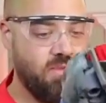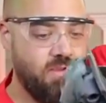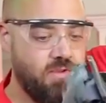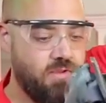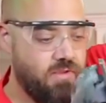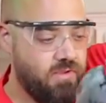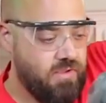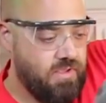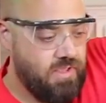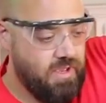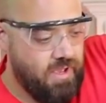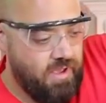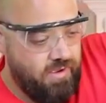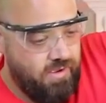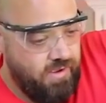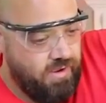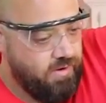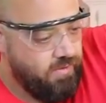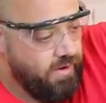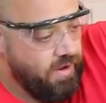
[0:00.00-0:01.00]
Ready?
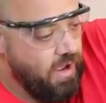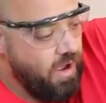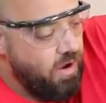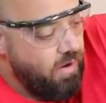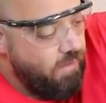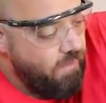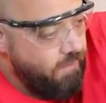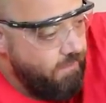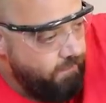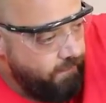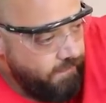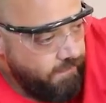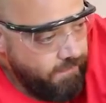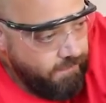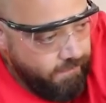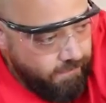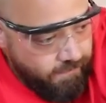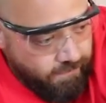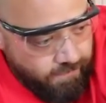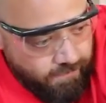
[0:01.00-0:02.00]
Yep, here we go. Go,
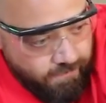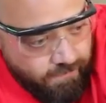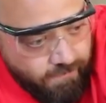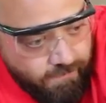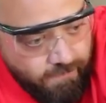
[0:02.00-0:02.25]
guys.